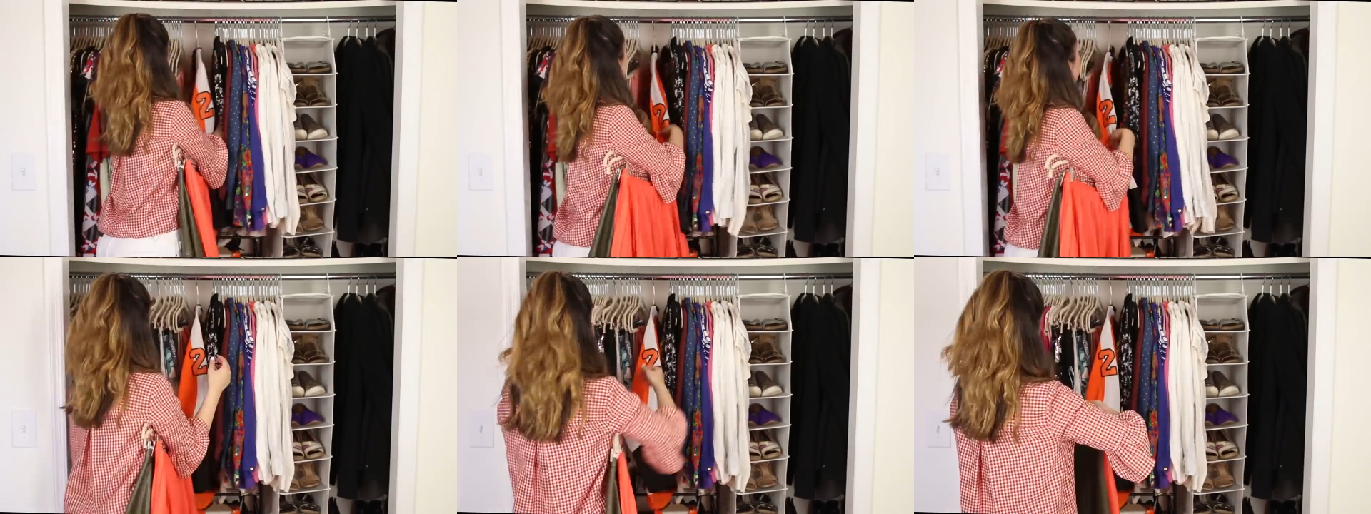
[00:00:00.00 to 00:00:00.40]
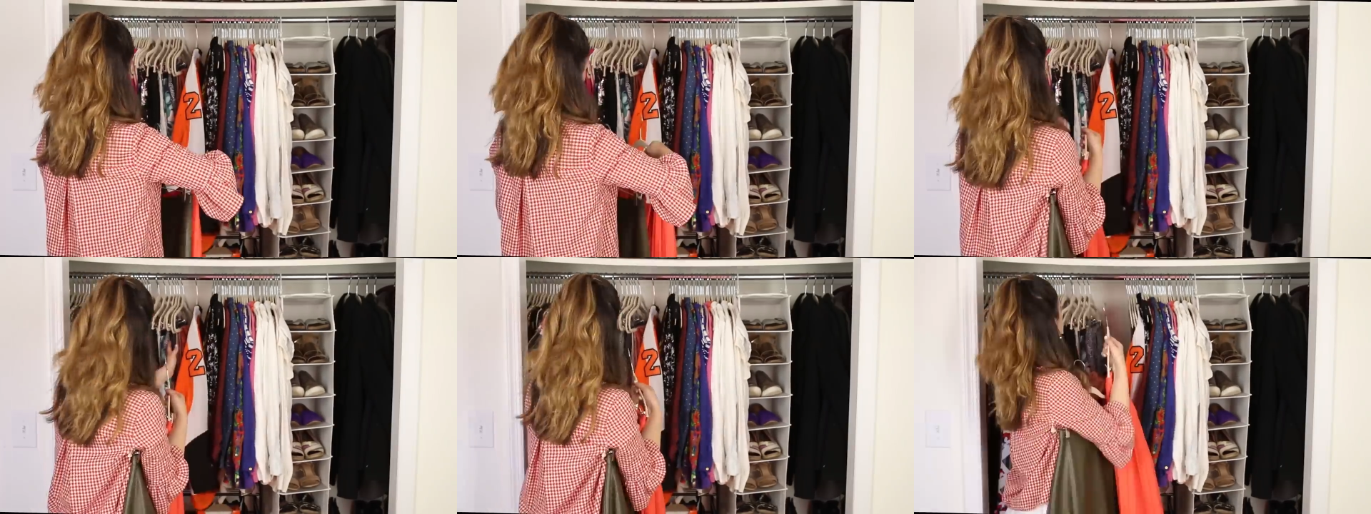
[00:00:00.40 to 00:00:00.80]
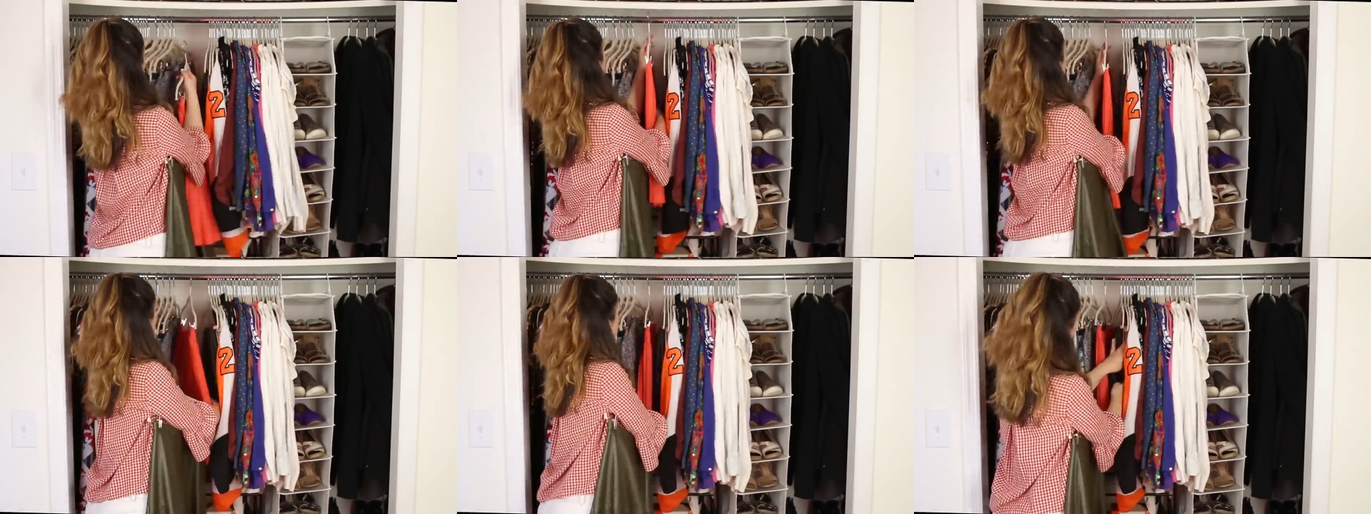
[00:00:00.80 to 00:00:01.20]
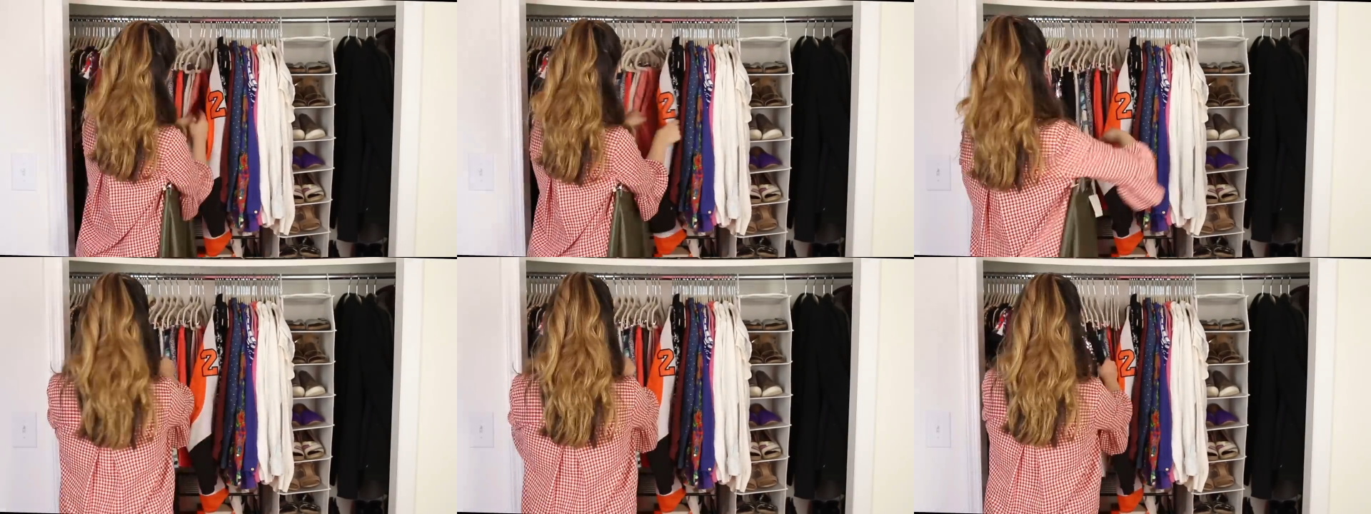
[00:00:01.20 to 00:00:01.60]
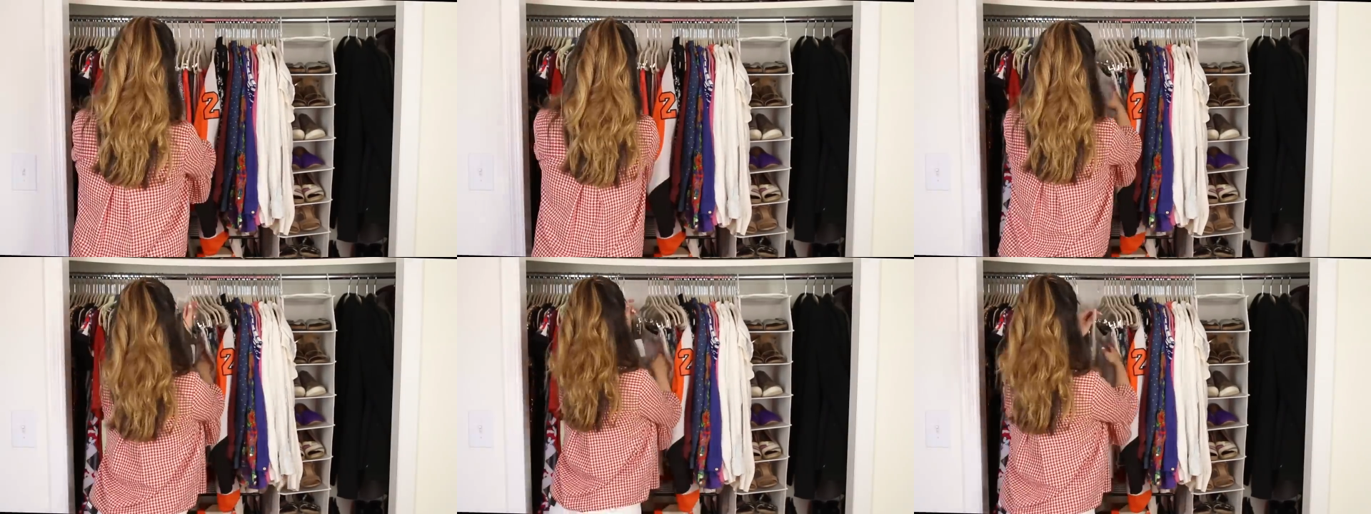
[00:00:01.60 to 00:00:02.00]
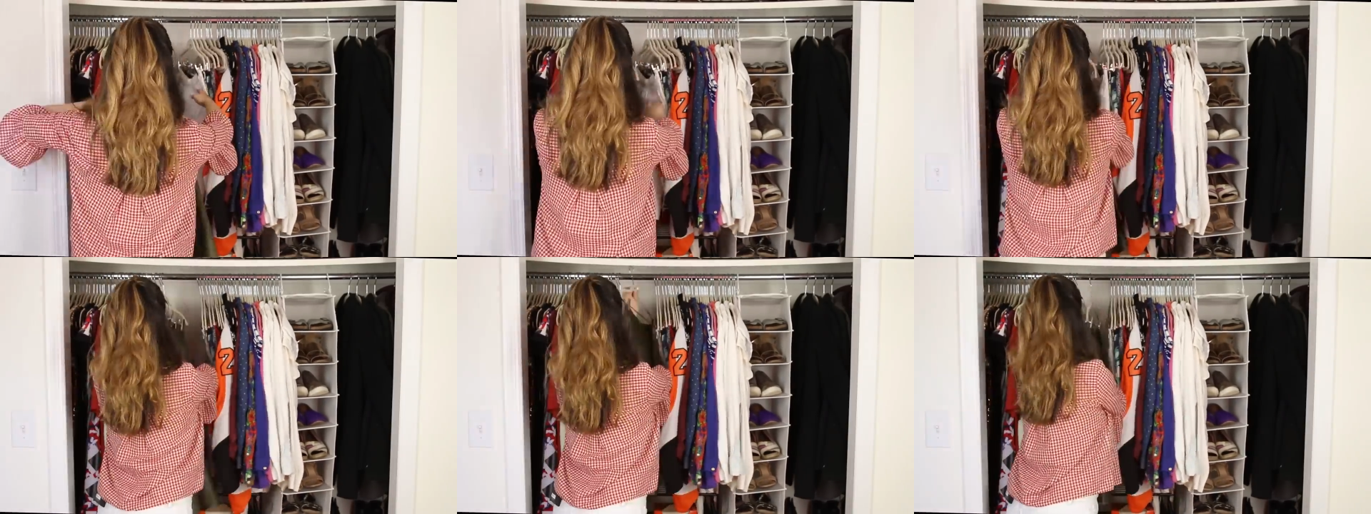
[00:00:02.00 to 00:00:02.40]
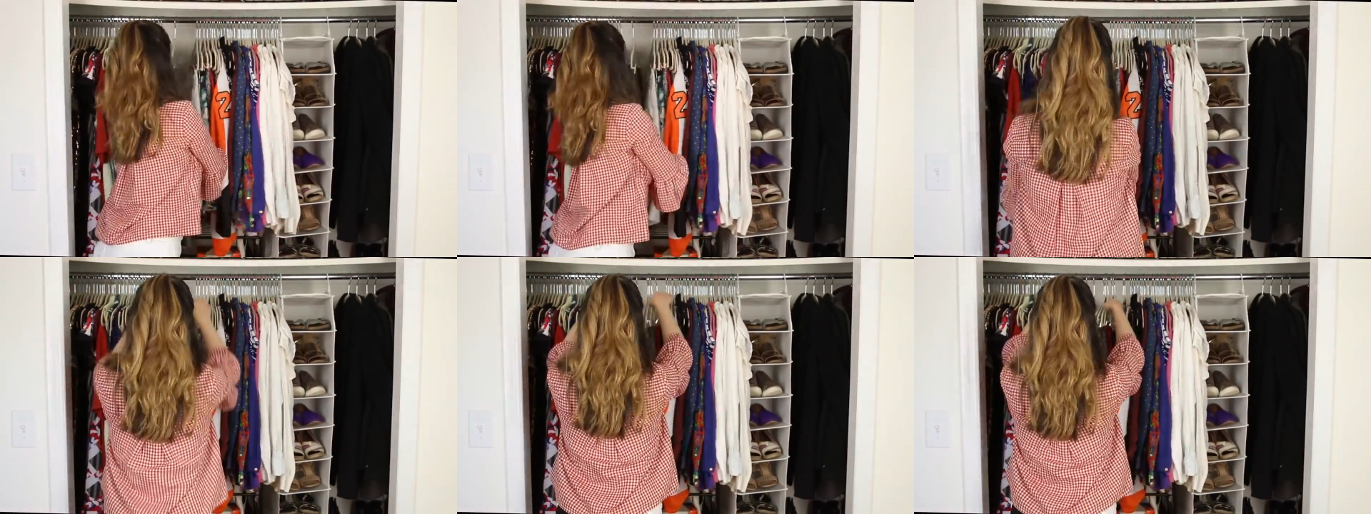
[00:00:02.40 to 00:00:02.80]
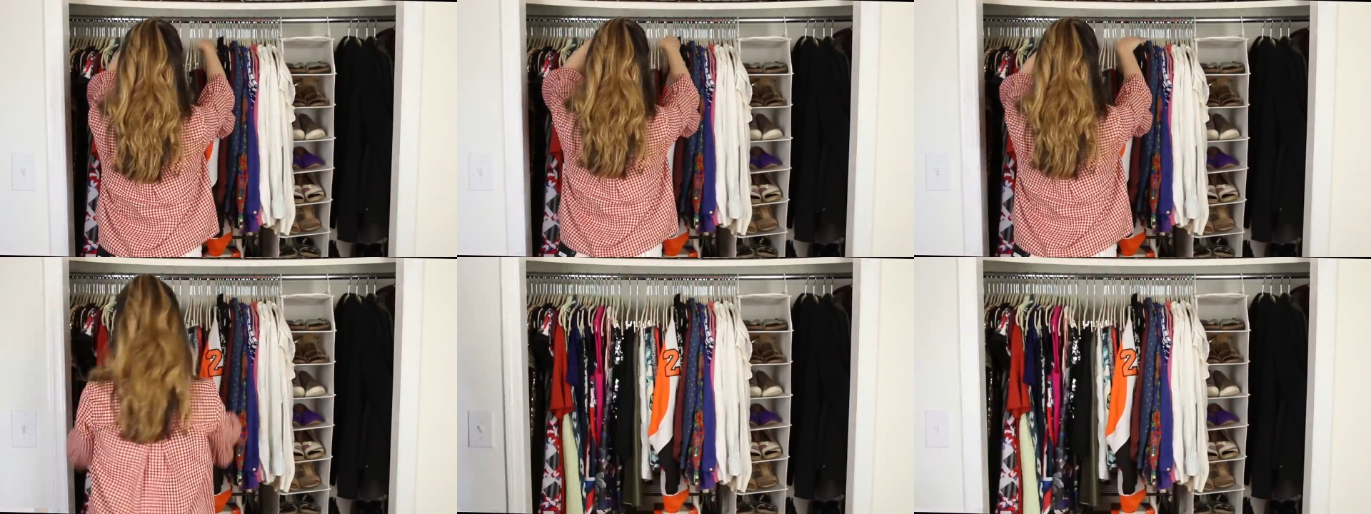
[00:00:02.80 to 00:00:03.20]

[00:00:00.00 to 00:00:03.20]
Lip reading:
No face is visible, so there are no lips to read.